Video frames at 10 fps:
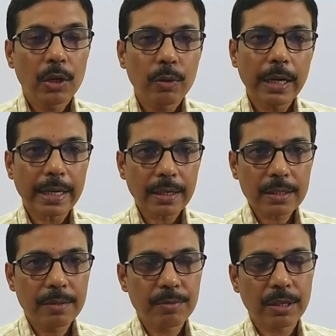he will
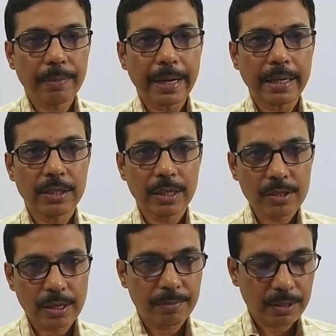attach himself,
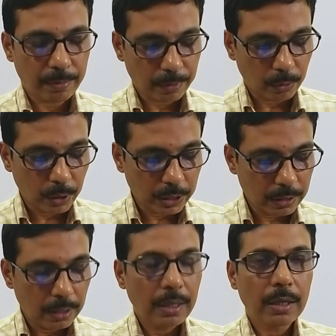adjust himself
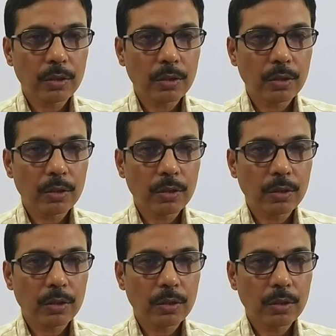with